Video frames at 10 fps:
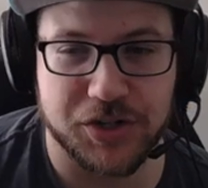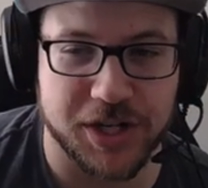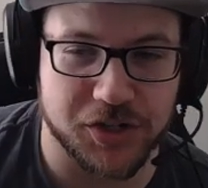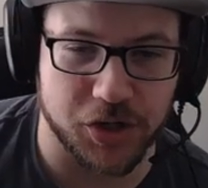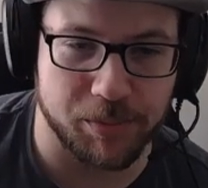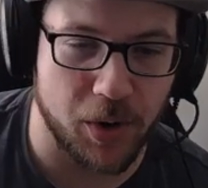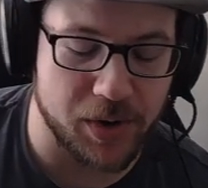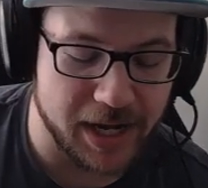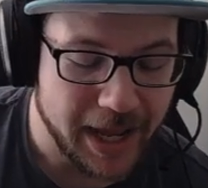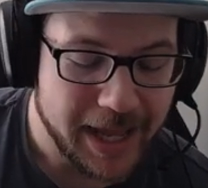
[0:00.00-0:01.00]
against your
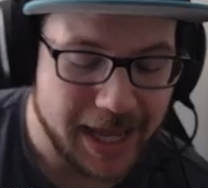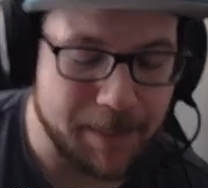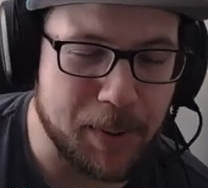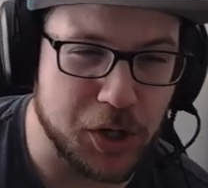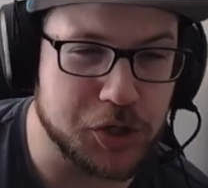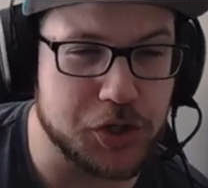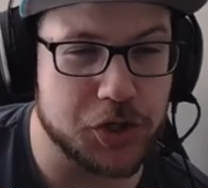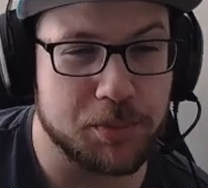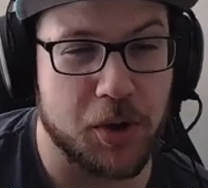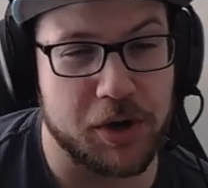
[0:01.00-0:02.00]
opponent. It punishes
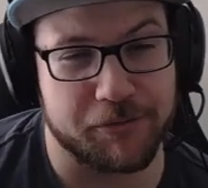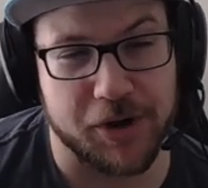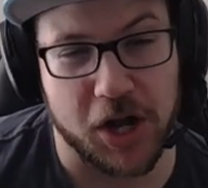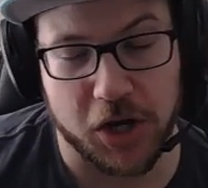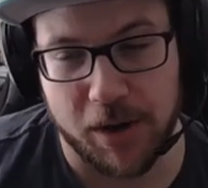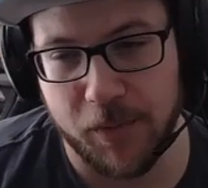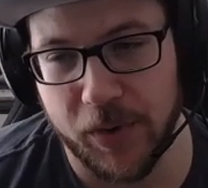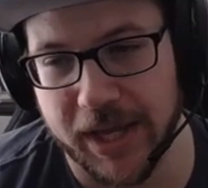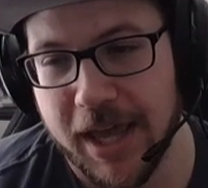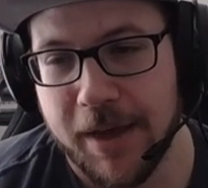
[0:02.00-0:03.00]
your opponent for not
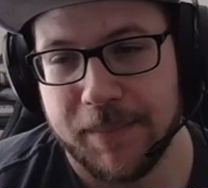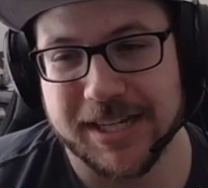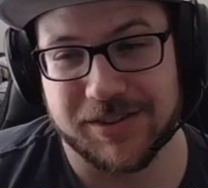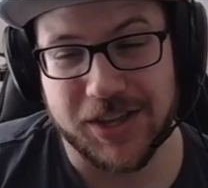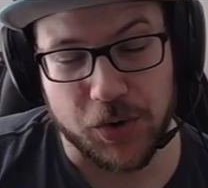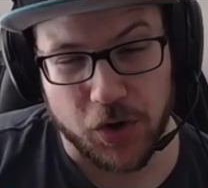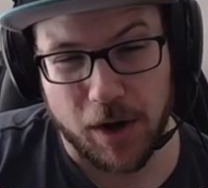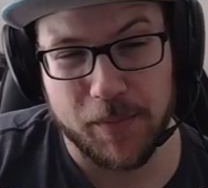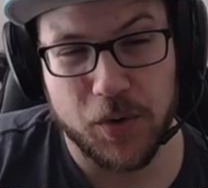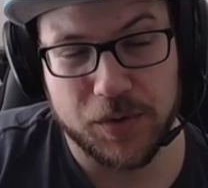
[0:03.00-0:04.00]
comboing, because if they don't
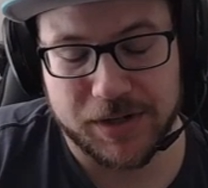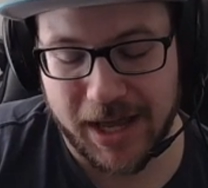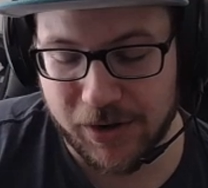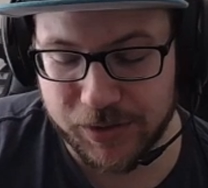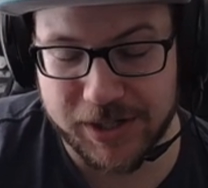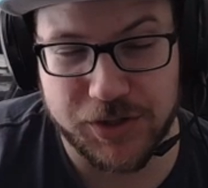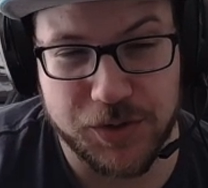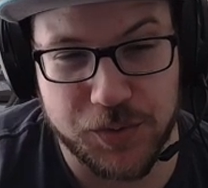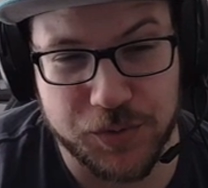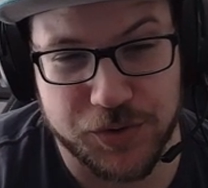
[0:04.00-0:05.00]
combo, not only do
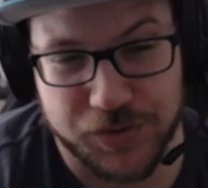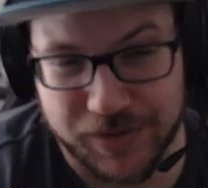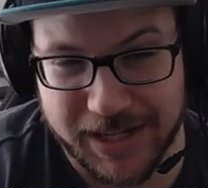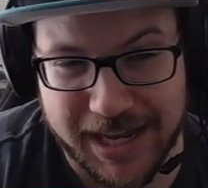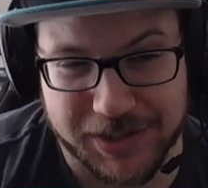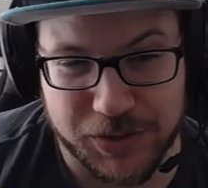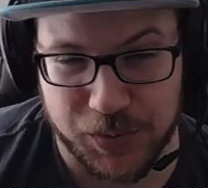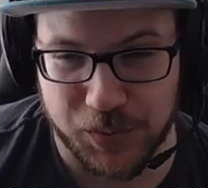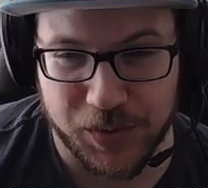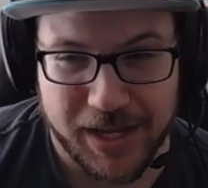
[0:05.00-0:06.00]
you get
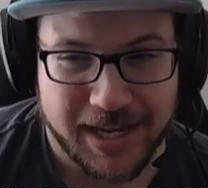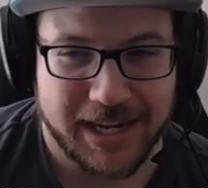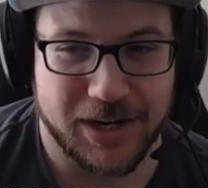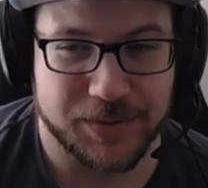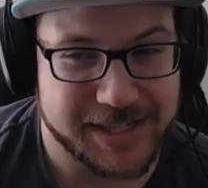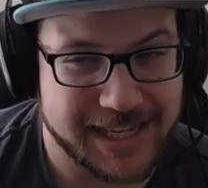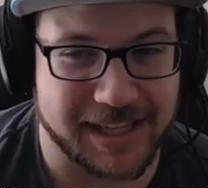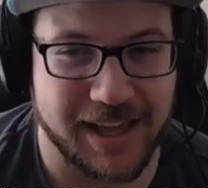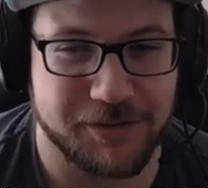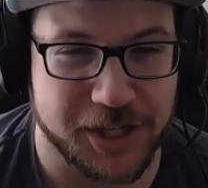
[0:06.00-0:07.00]
to, take
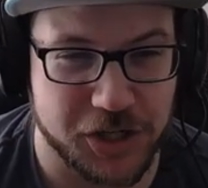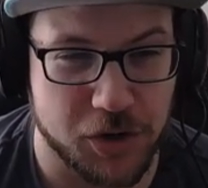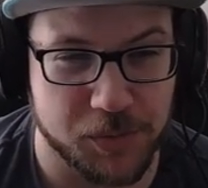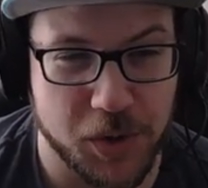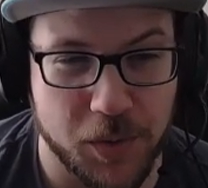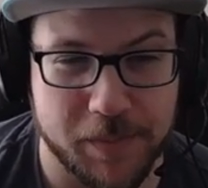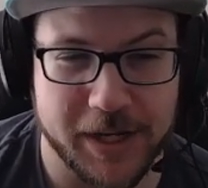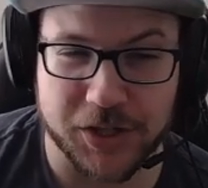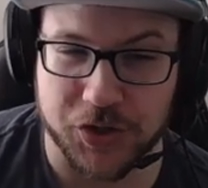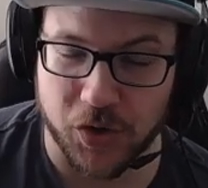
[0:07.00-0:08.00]
the life like you normally would, but
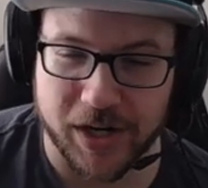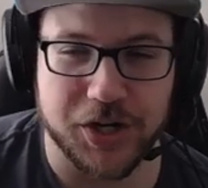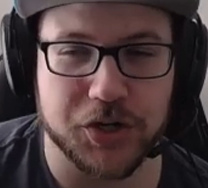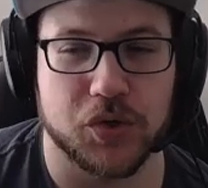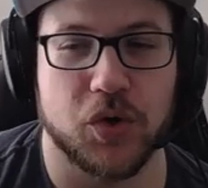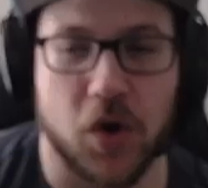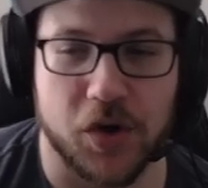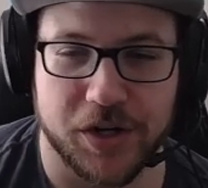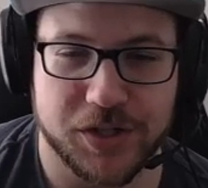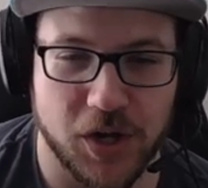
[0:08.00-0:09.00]
you get to draw an additional
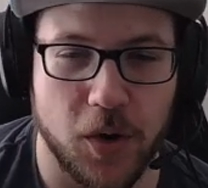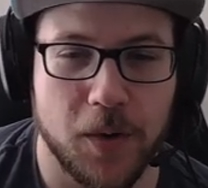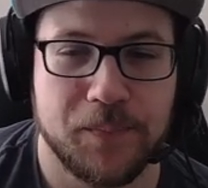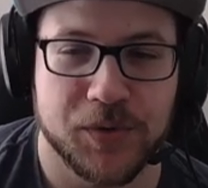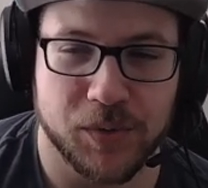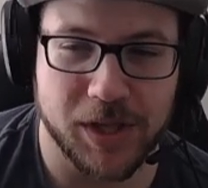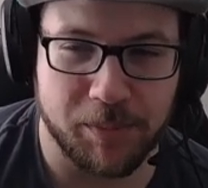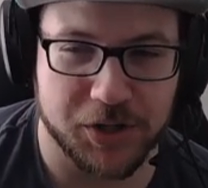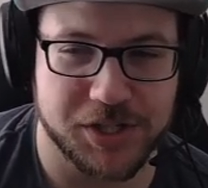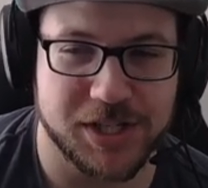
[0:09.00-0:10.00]
card. So really
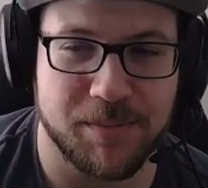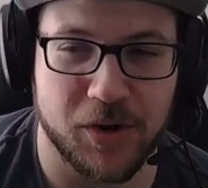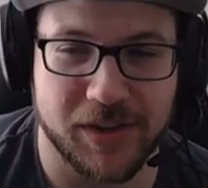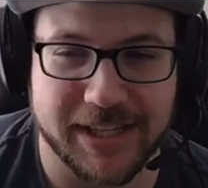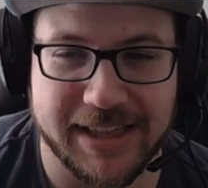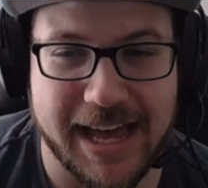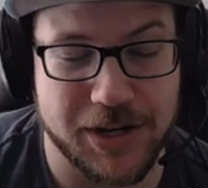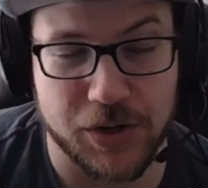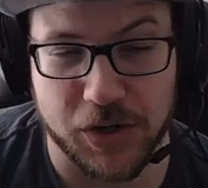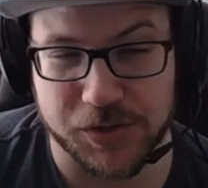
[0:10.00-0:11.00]
punishes the opponent like
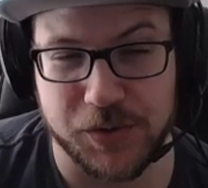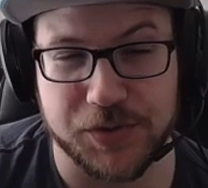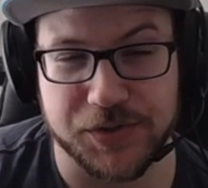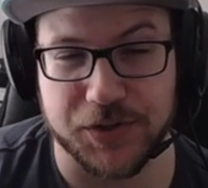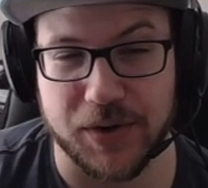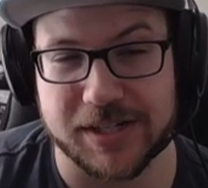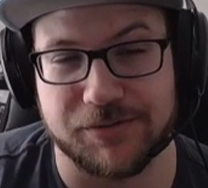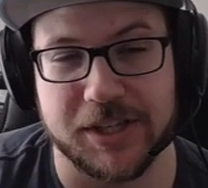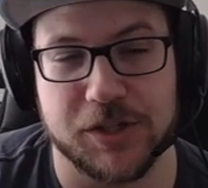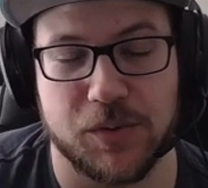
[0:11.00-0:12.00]
that. You can also use this
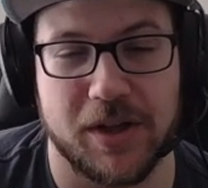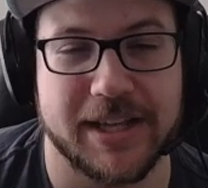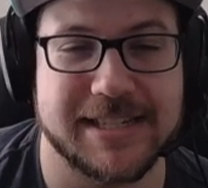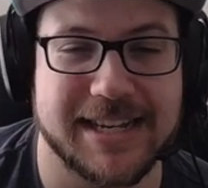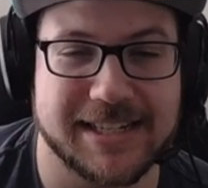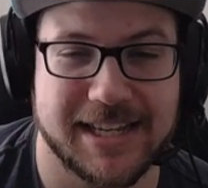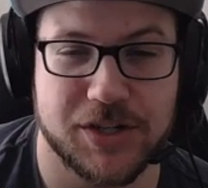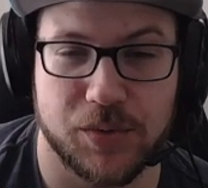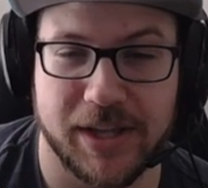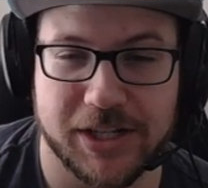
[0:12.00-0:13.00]
aggressively as well against decks
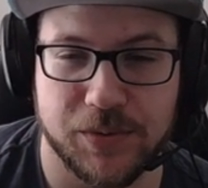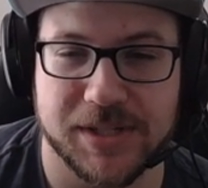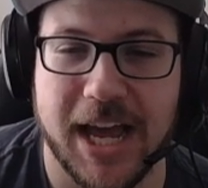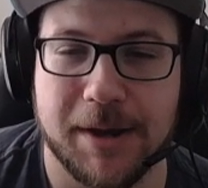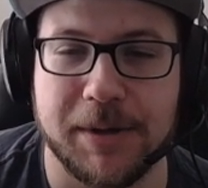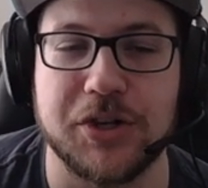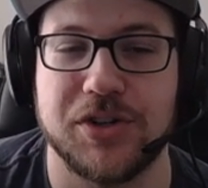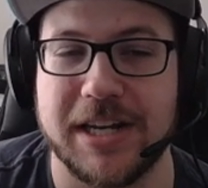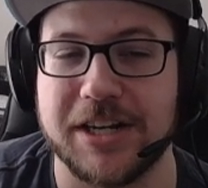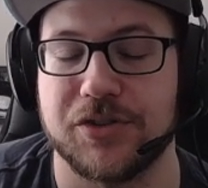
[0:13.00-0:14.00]
that don't like to attack because
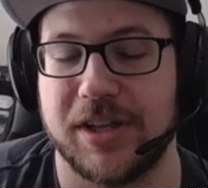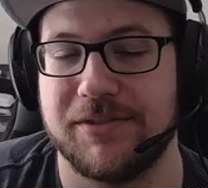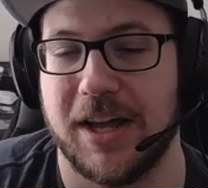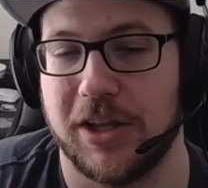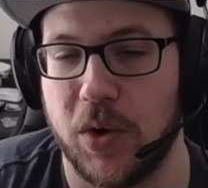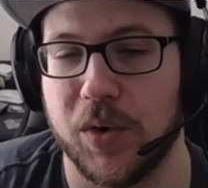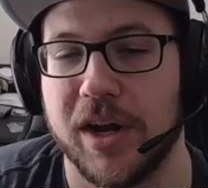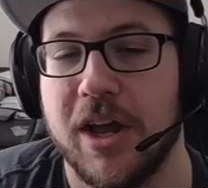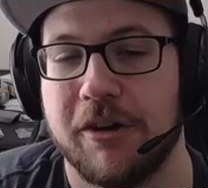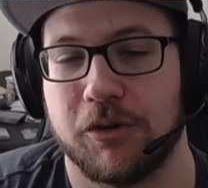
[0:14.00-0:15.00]
you need to get your life down
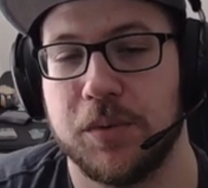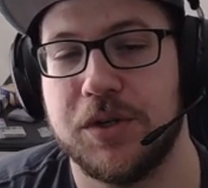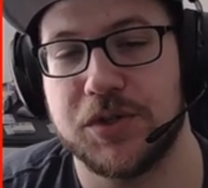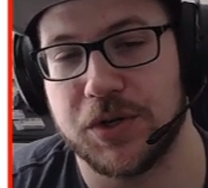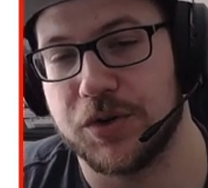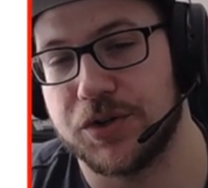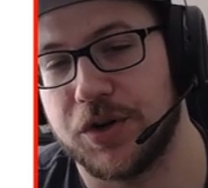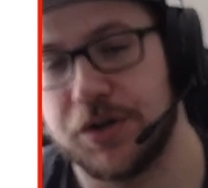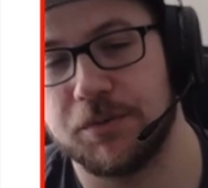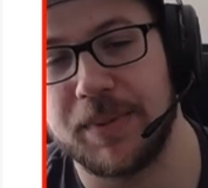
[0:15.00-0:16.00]
lower for when you surge.
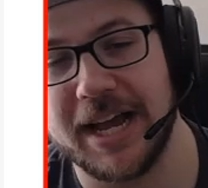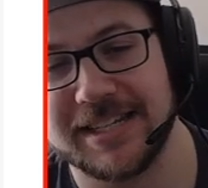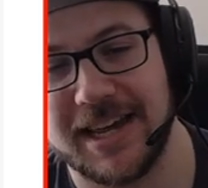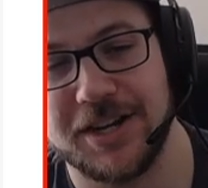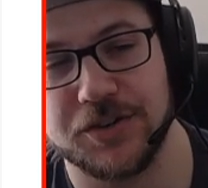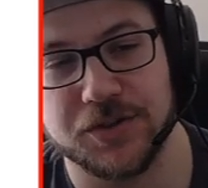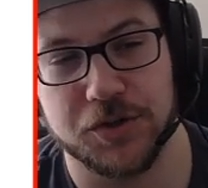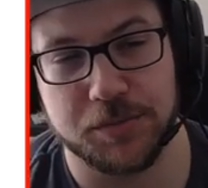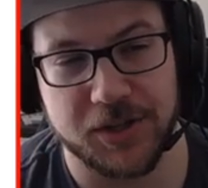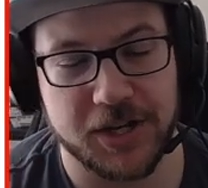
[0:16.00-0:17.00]
On your backside, your
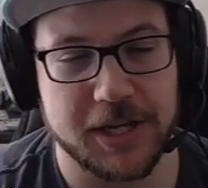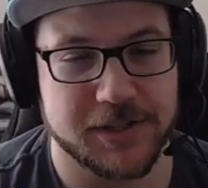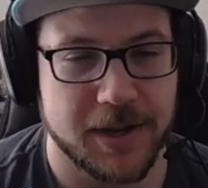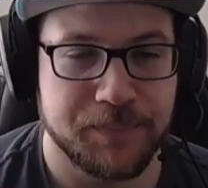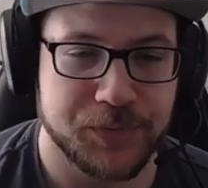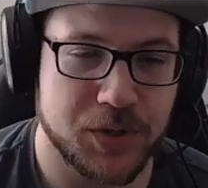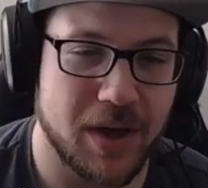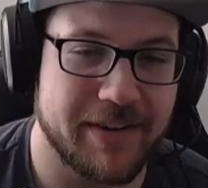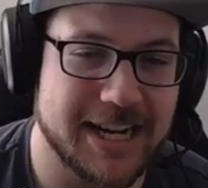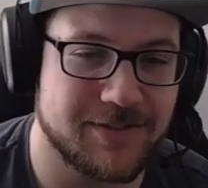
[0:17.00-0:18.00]
surge abilities, you
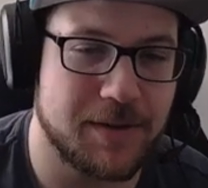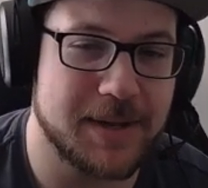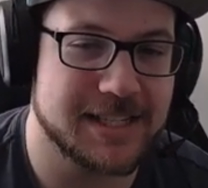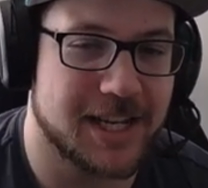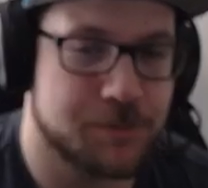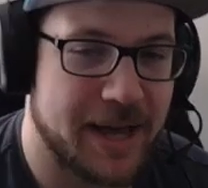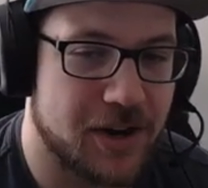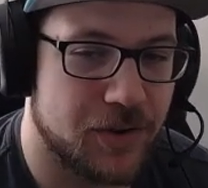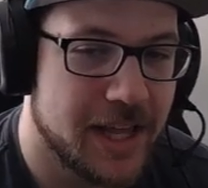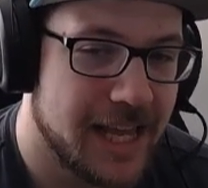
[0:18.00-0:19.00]
have activate main /
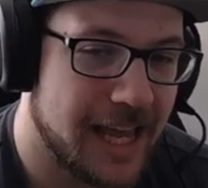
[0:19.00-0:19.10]
battle.